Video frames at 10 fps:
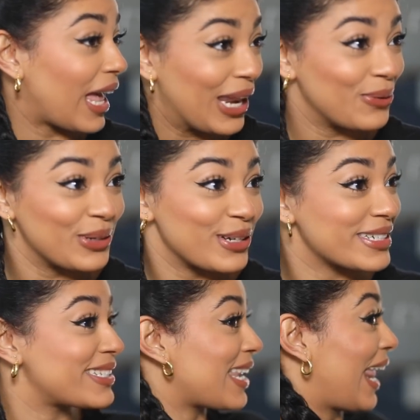I don't
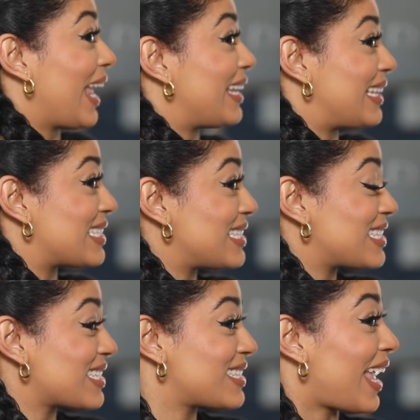understand. This
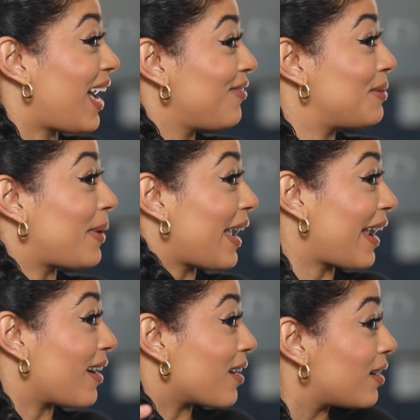is just half of my
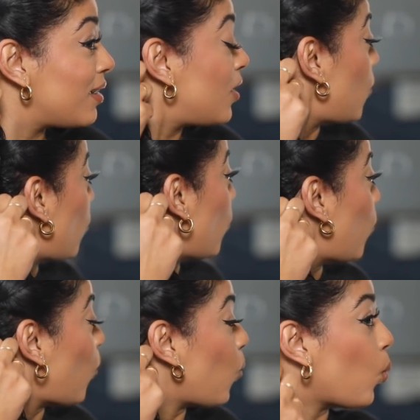hair.
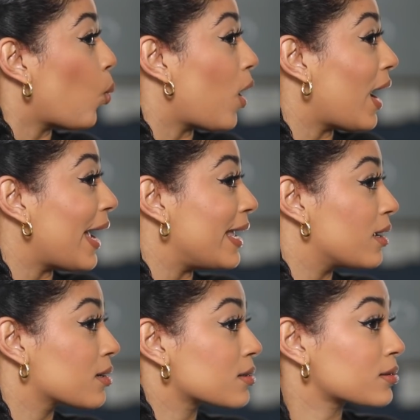Why?
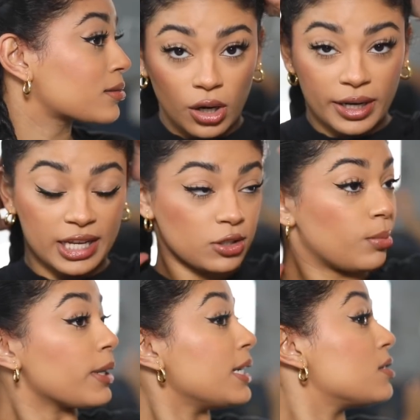Okay, so
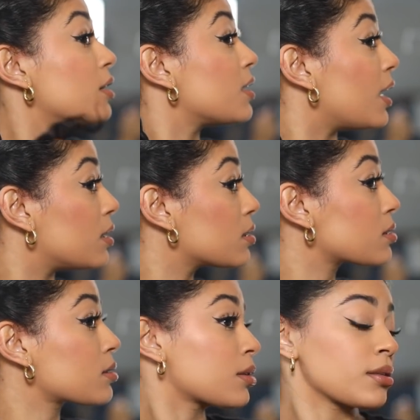braids are done.
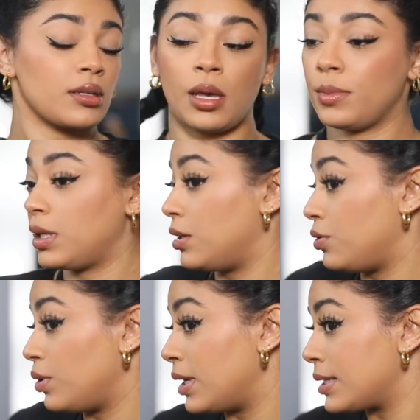I'm gonna
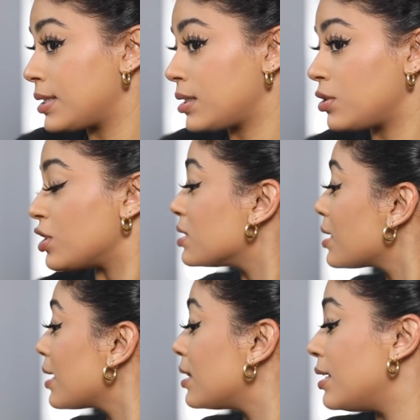do this,
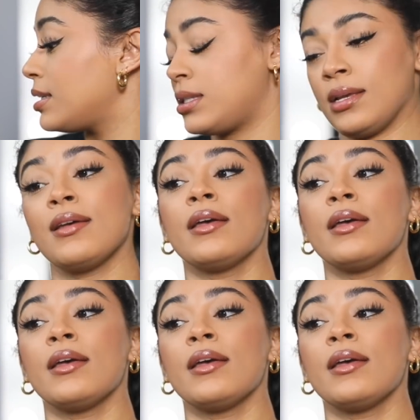just like this.